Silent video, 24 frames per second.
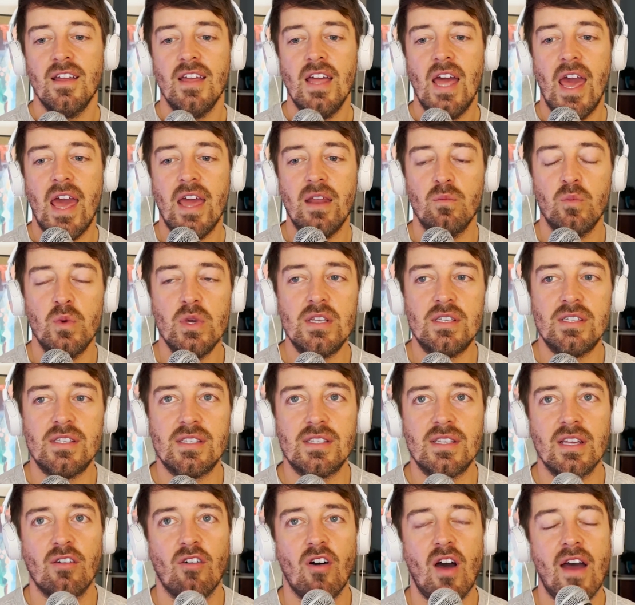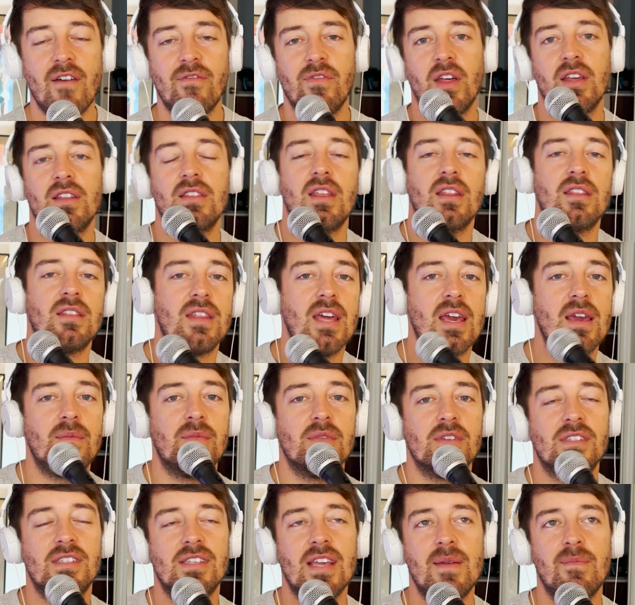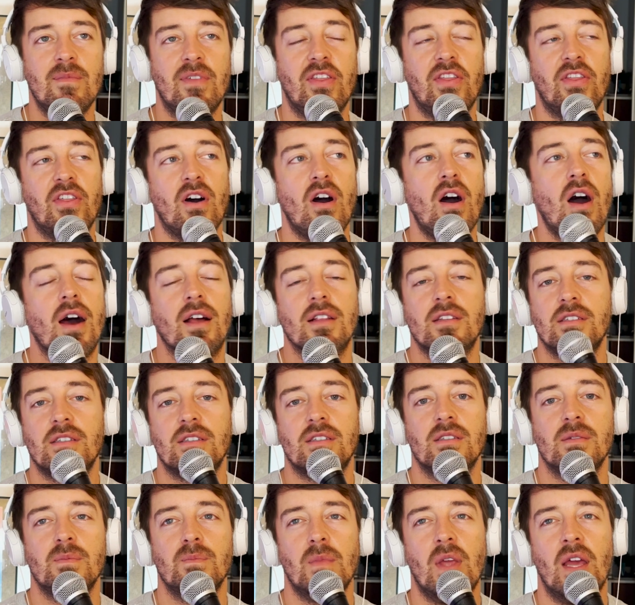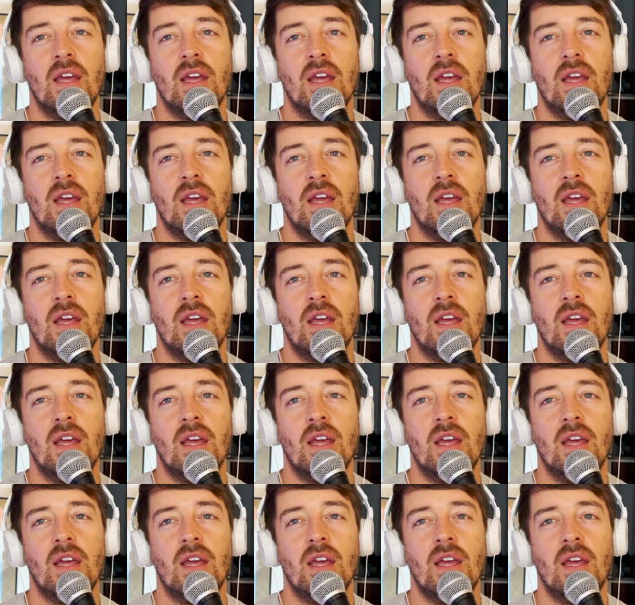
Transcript: And we still have like the same, same thoughts.